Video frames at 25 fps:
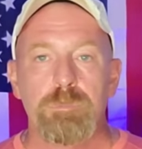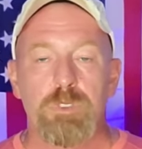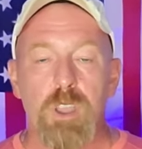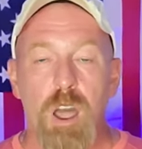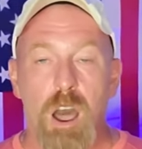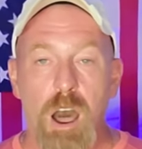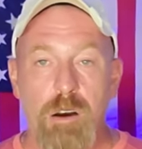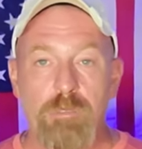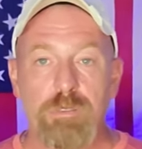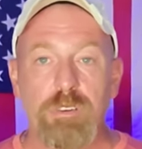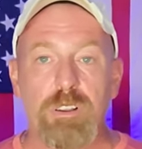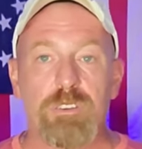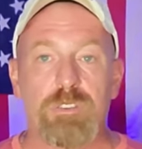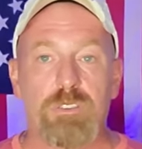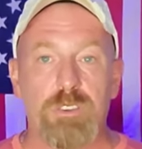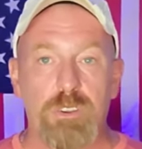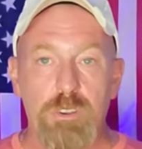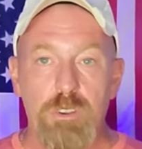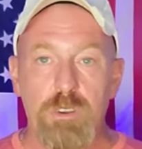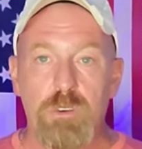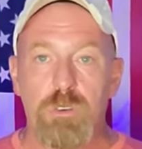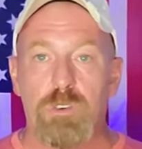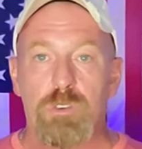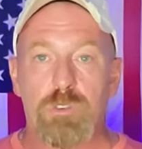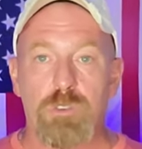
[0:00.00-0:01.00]
Obviously,
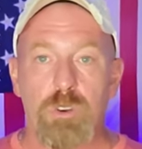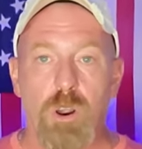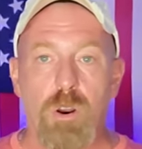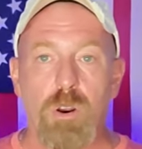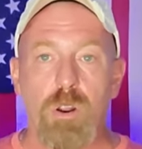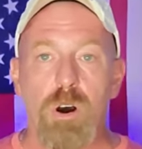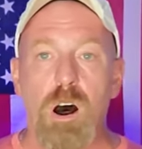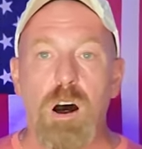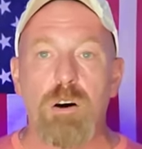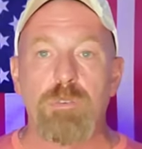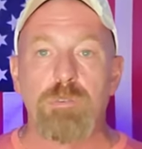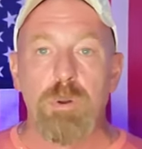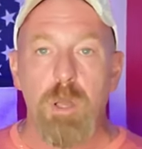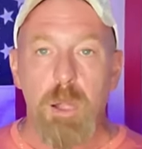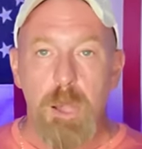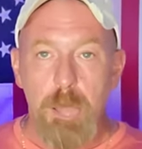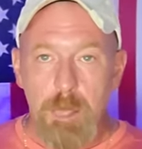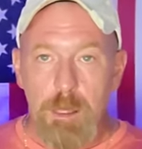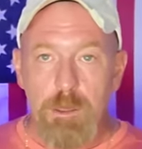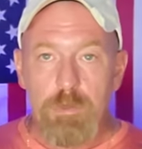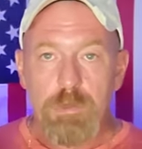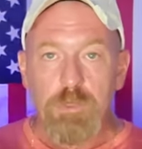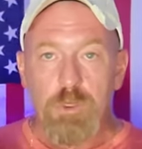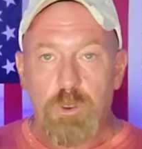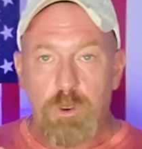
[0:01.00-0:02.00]
you start off
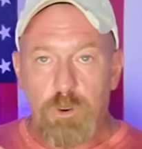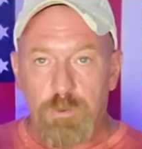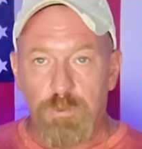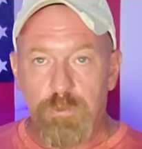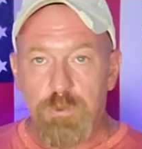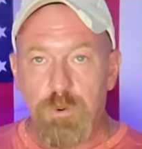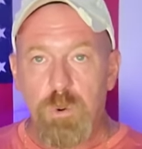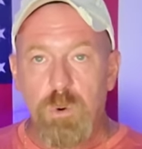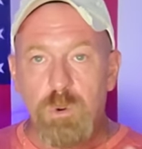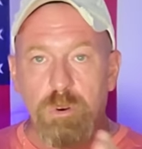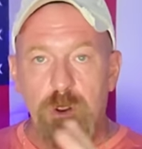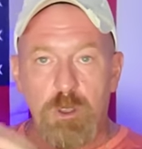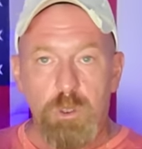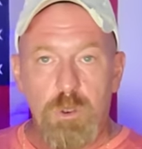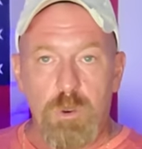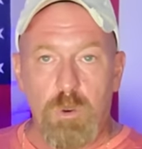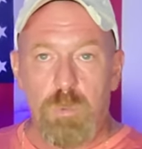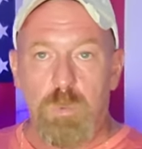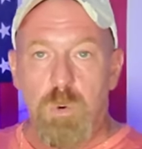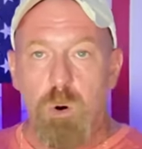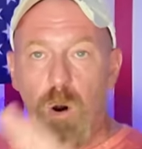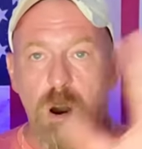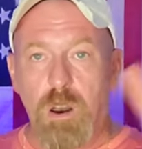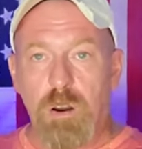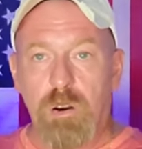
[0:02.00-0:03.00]
your food, your
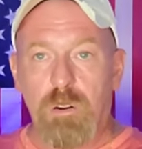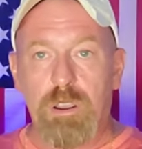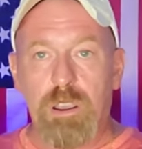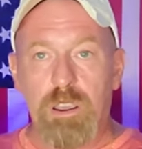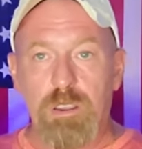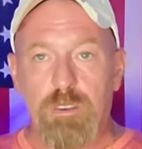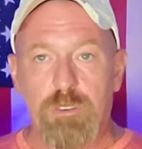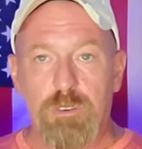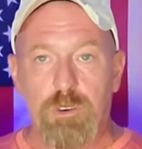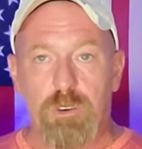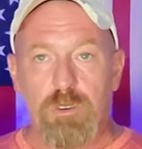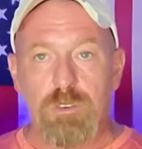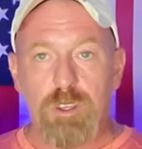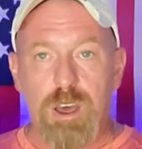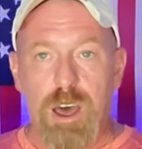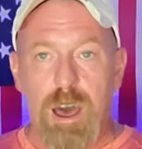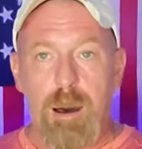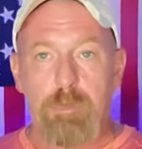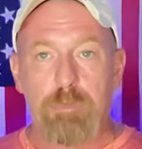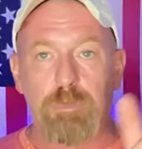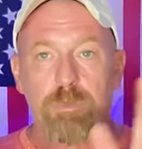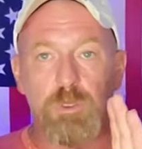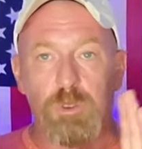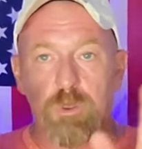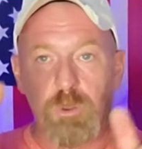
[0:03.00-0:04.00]
water is your
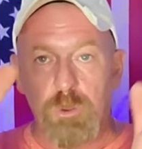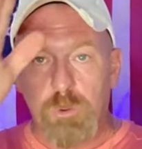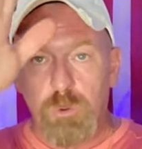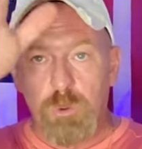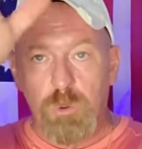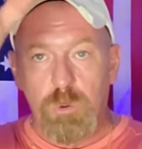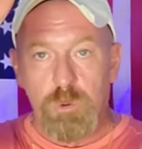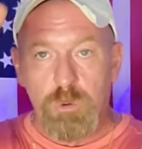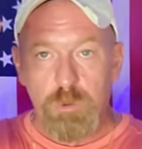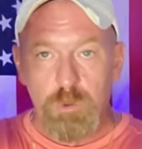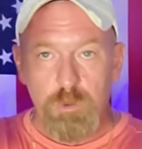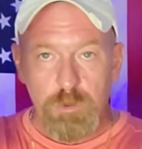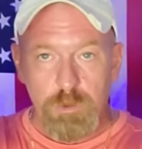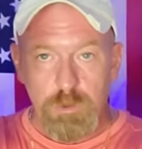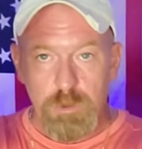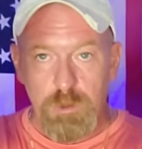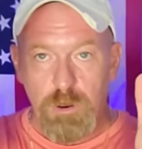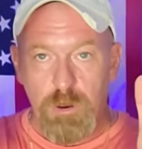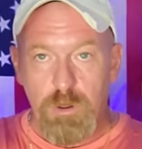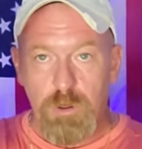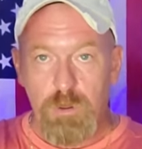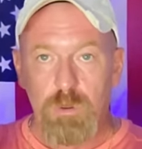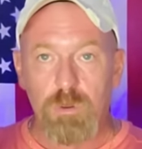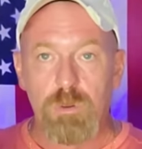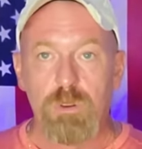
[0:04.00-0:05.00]
top two
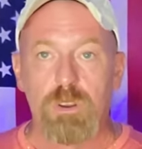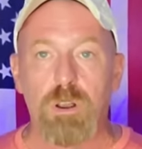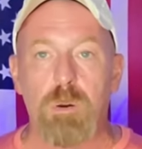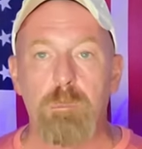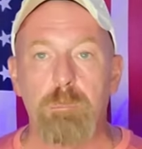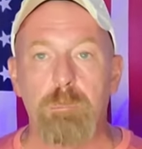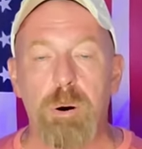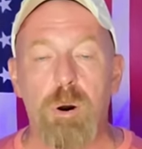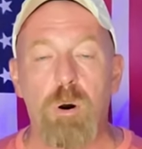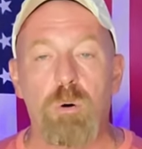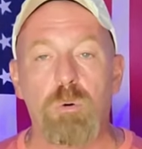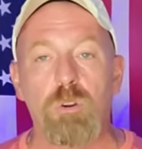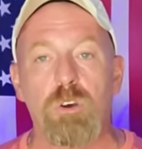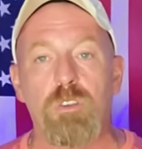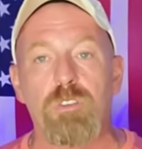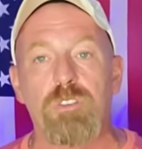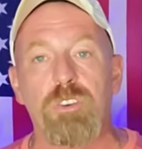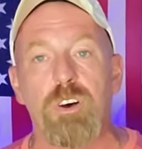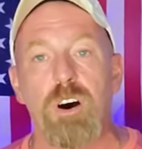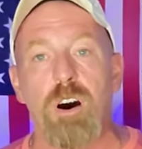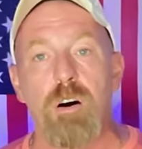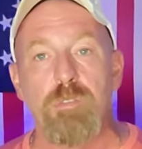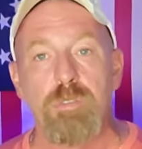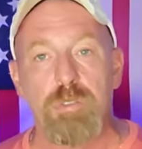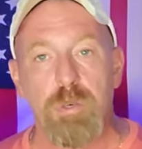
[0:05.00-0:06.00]
little components
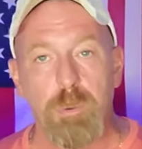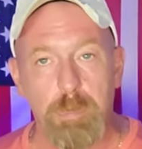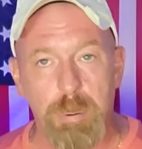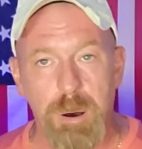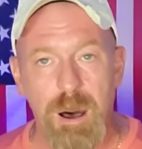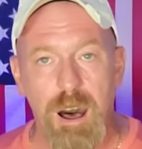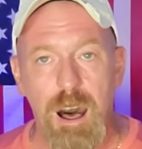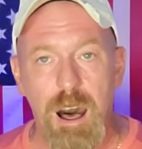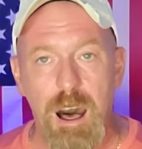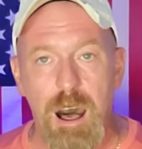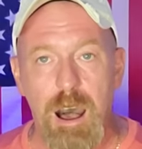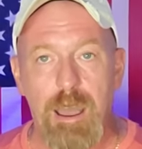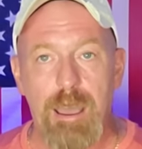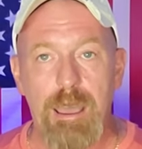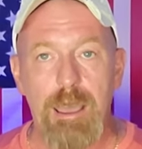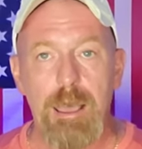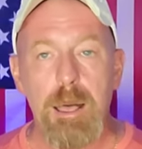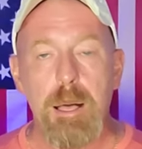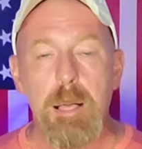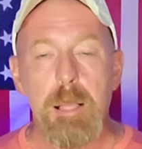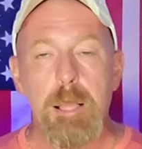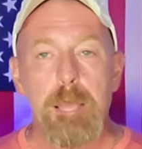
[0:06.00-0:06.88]
of the pie.